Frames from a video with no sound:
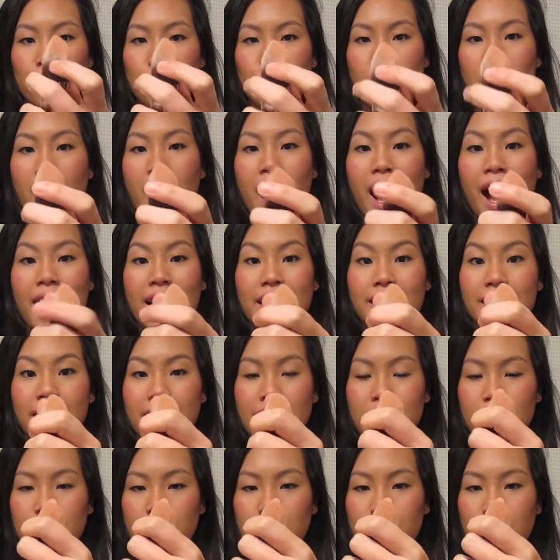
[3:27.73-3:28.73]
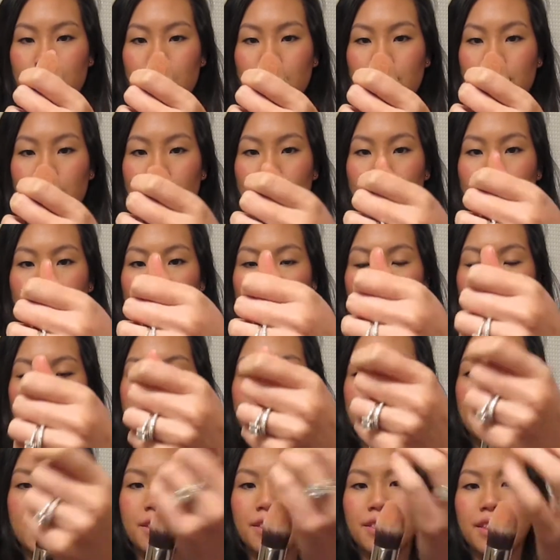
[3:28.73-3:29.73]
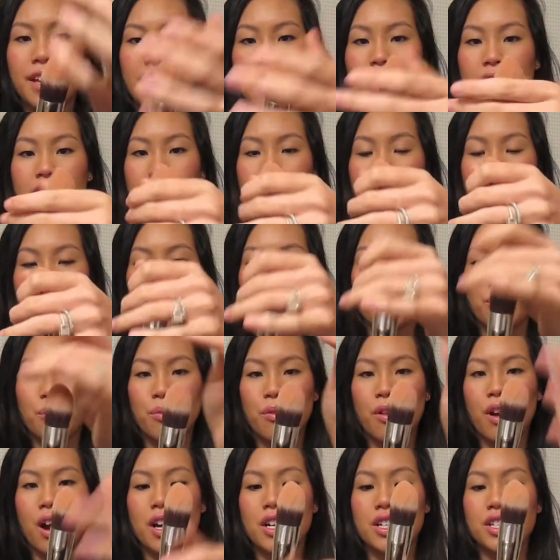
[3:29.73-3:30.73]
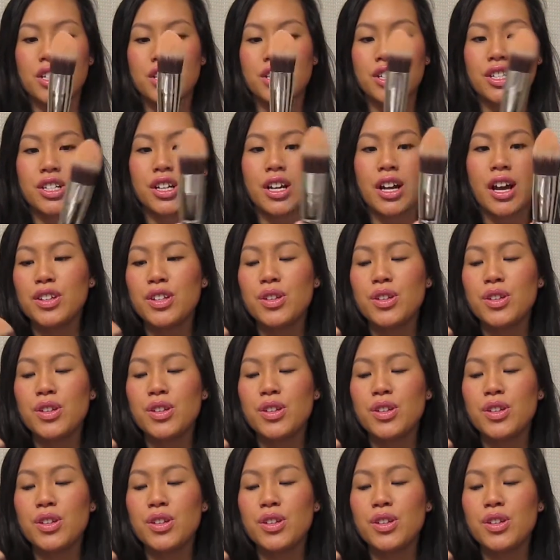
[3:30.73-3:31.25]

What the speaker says: highlighter synthetic brush.